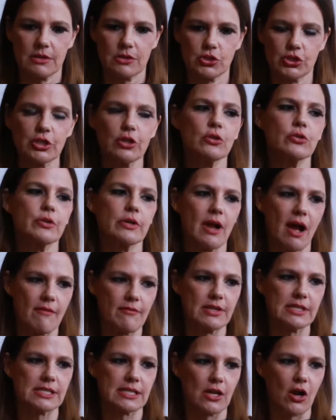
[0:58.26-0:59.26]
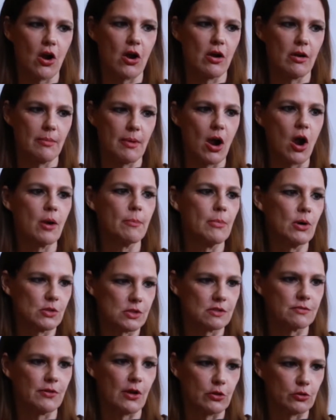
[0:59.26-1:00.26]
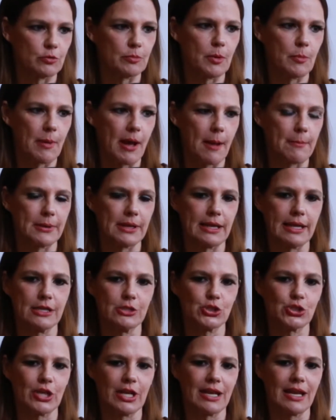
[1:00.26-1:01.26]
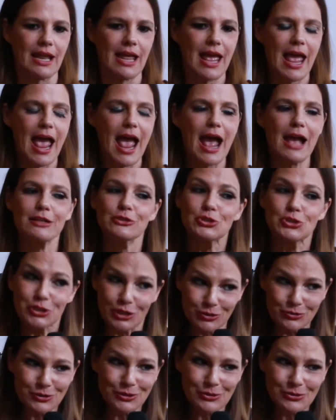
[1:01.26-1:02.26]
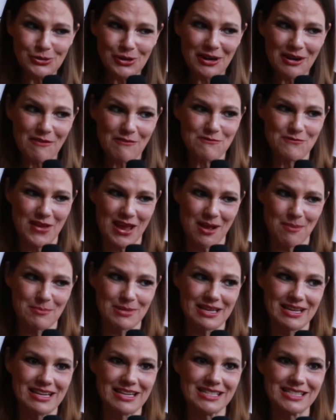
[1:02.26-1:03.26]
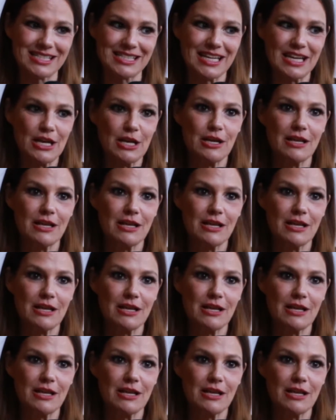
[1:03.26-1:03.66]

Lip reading: children obviously are our most vulnerable population. And children who don't have families,